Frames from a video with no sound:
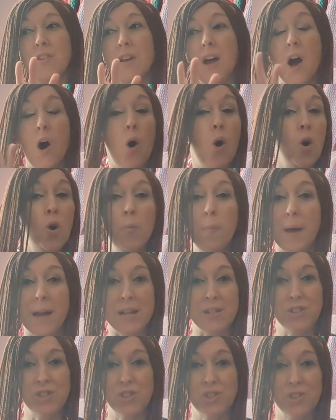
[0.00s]
a whole
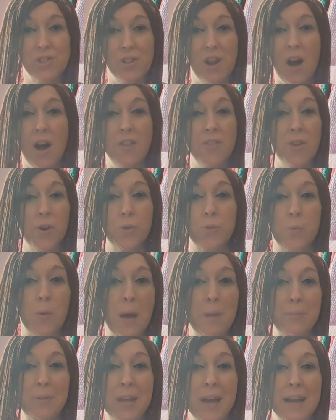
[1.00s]
bunch on those
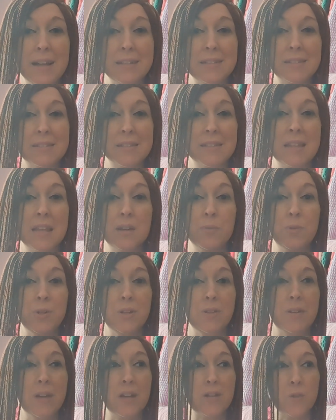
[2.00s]
websites, then
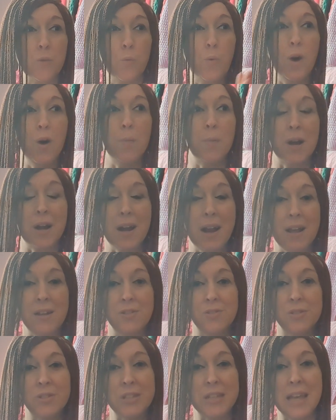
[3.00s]
when you get to Walmart
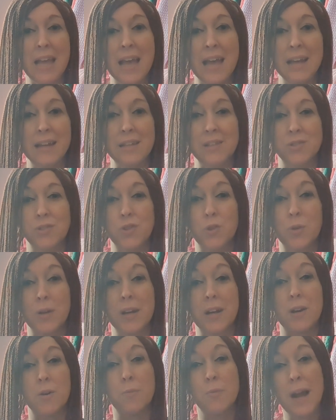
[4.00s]
and you see Annie's, you're
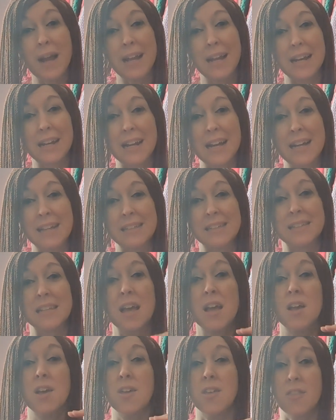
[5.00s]
going to recognize
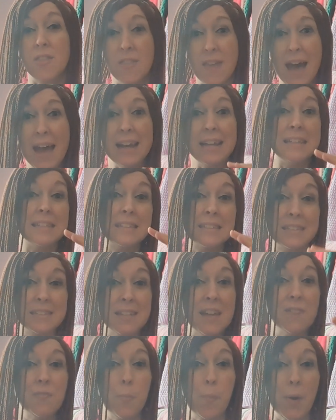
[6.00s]
that is a
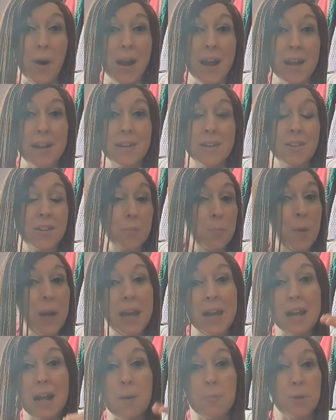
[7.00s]
safe brand. You
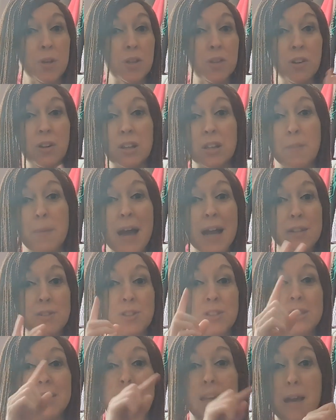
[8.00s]
pick it up, you can look on the back
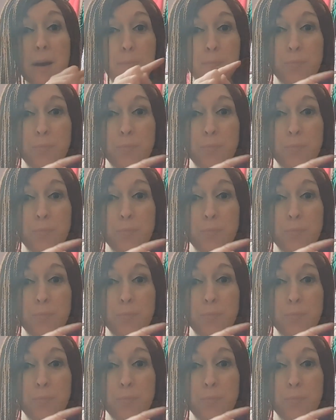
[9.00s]
and you can say, yep,